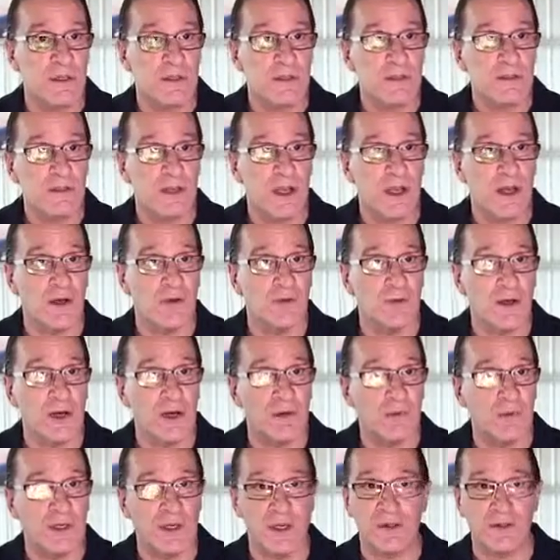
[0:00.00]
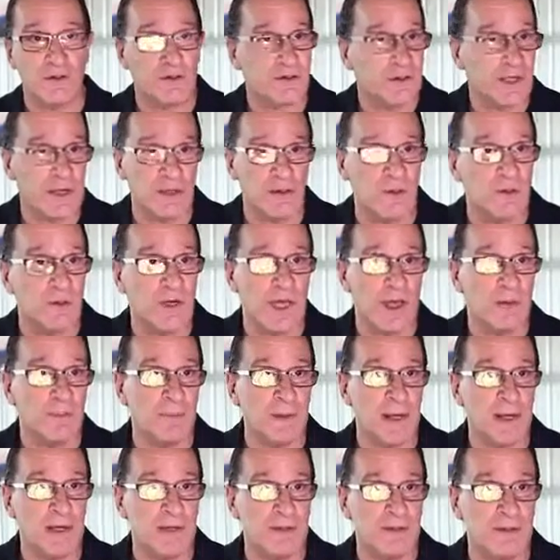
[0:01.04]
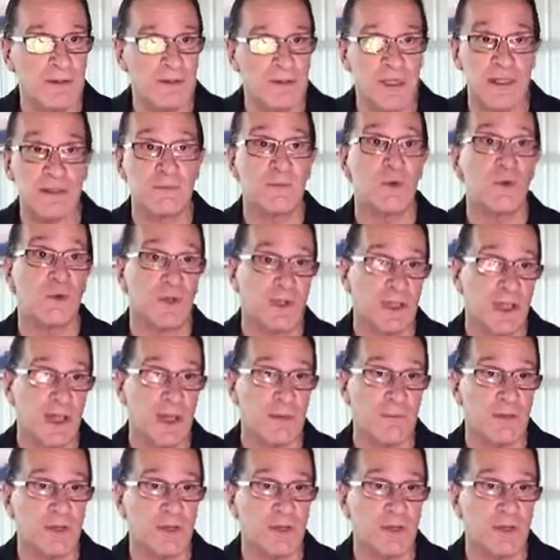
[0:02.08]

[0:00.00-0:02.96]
So we'd like to thank all our partners, and there's more to come.